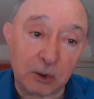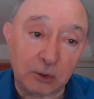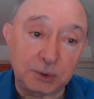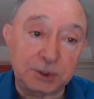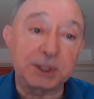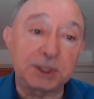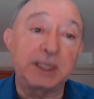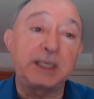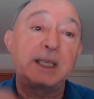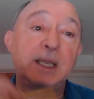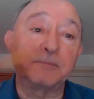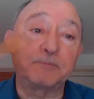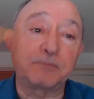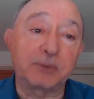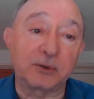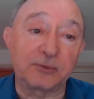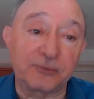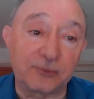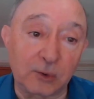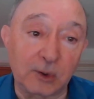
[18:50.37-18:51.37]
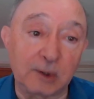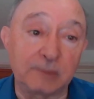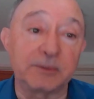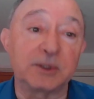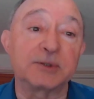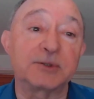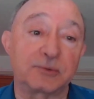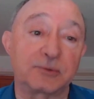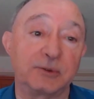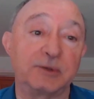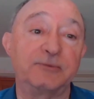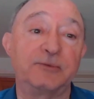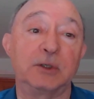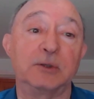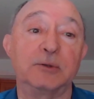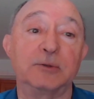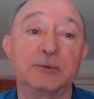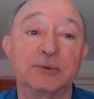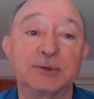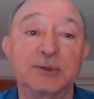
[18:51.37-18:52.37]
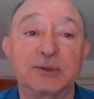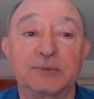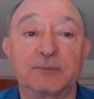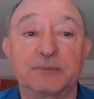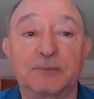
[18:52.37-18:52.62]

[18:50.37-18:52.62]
coaching and performance reviews.